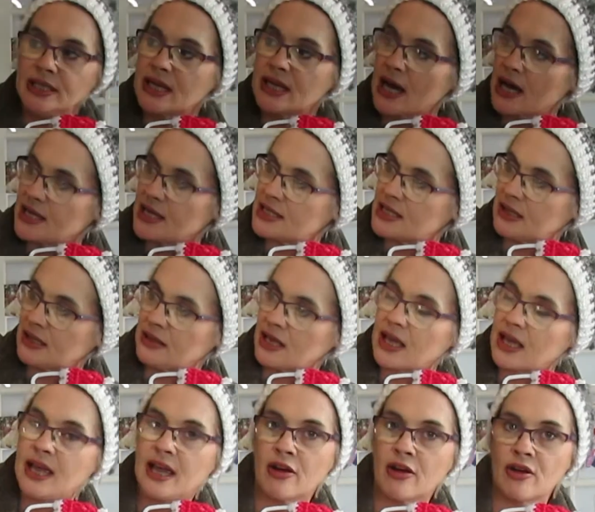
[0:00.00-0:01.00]
does in the
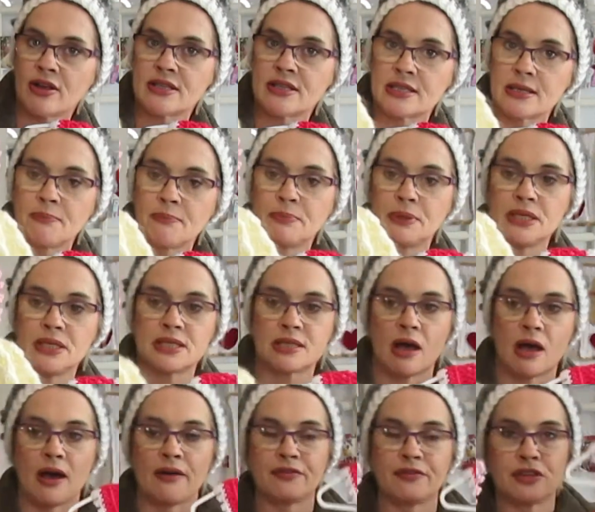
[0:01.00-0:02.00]
Caron Simply
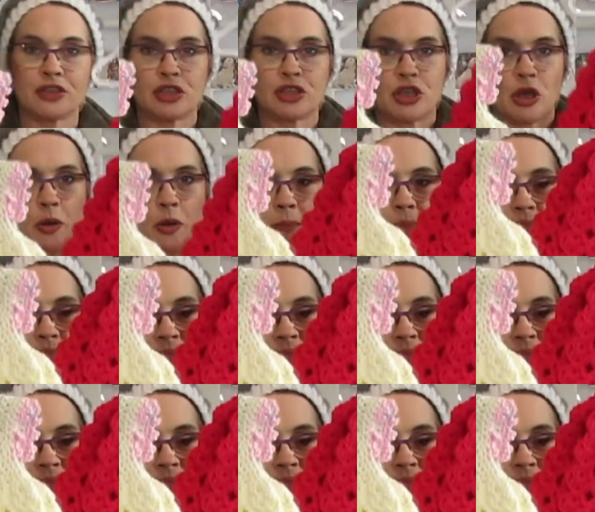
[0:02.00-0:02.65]
Soft. So,